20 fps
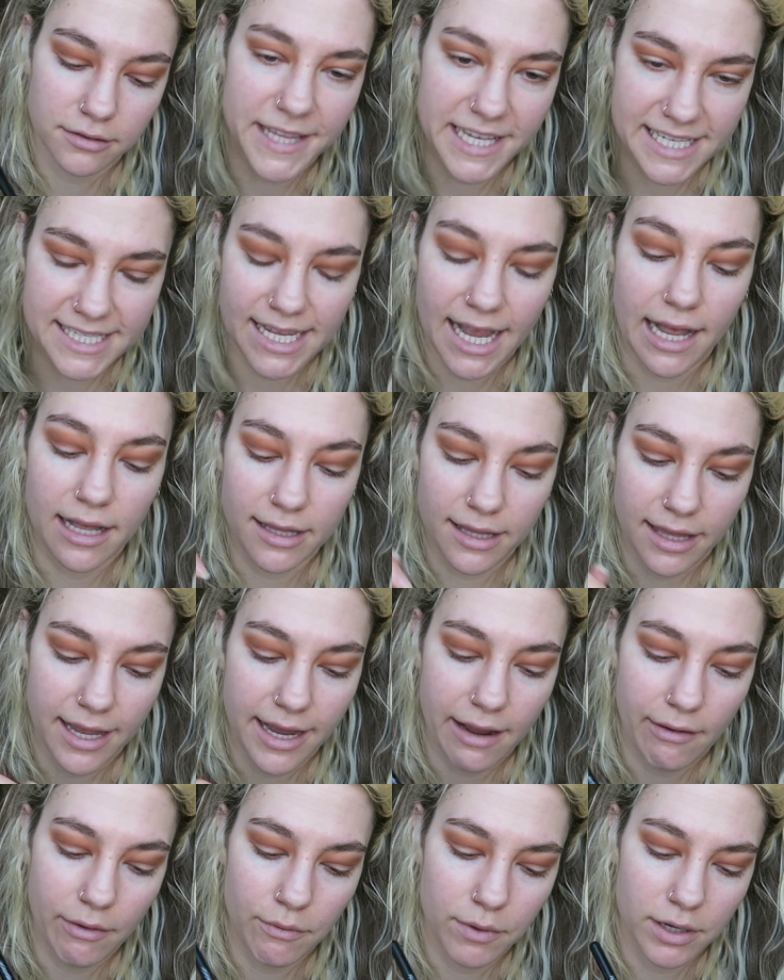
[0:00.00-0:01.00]
exactly like
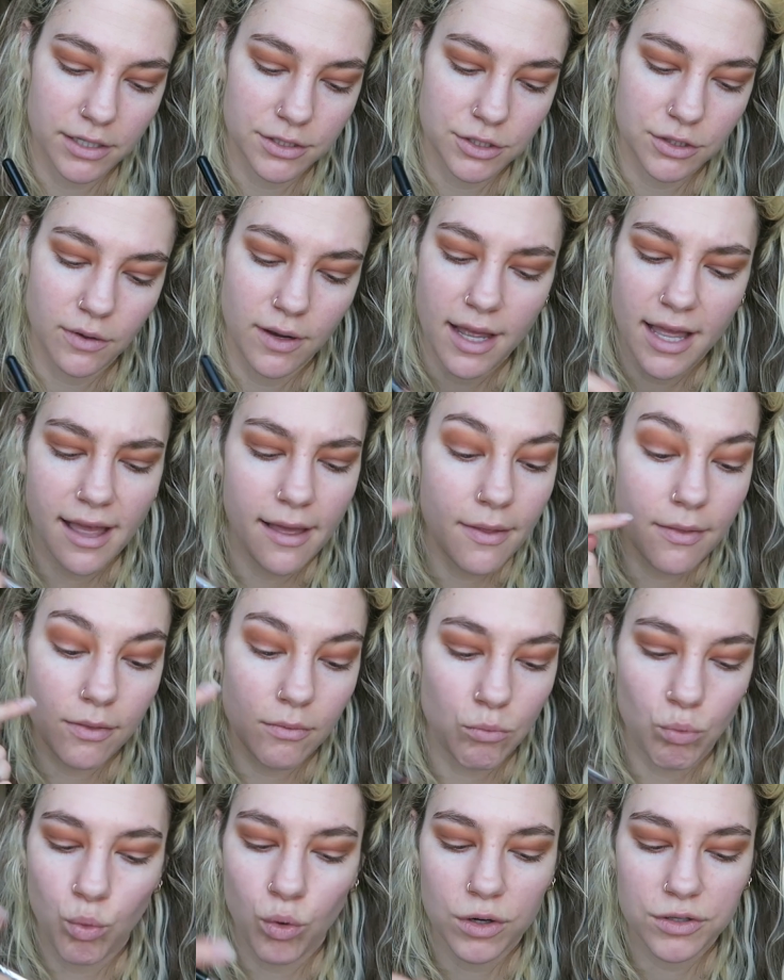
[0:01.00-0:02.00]
how I want it
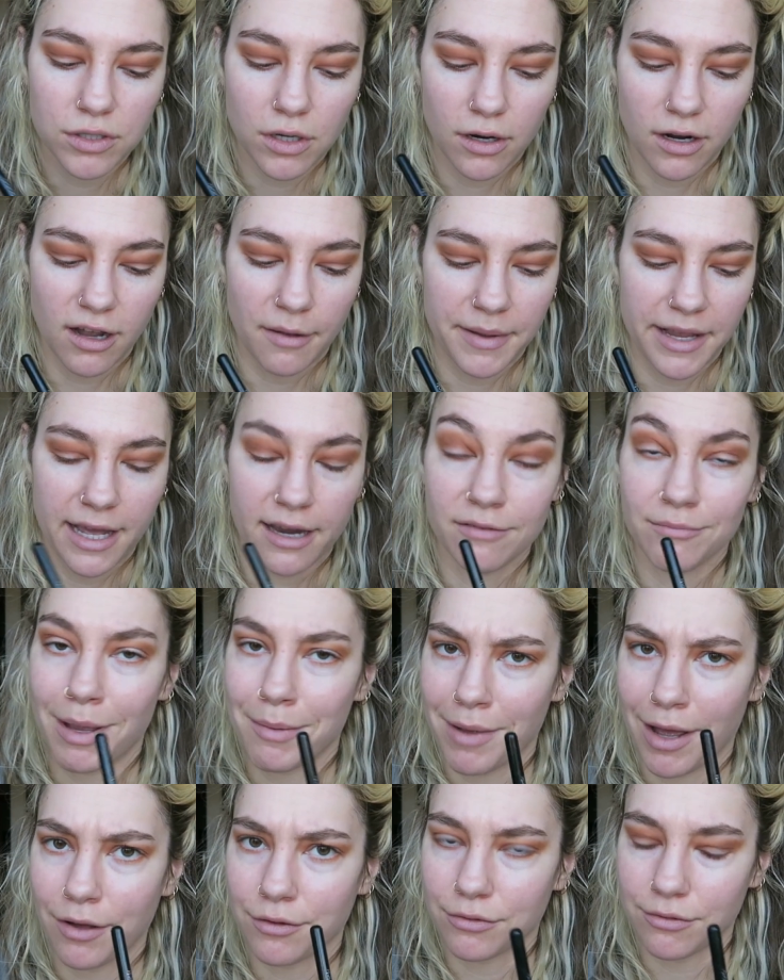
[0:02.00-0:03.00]
to. Words aren't coming out of my
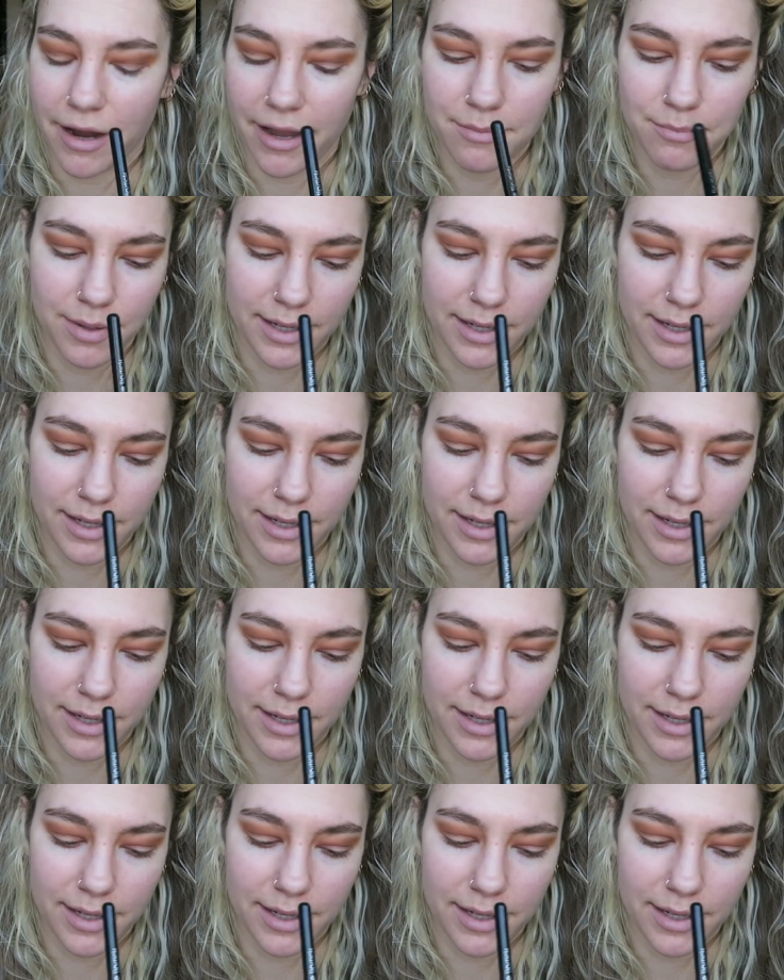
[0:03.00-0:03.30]
mouth, right?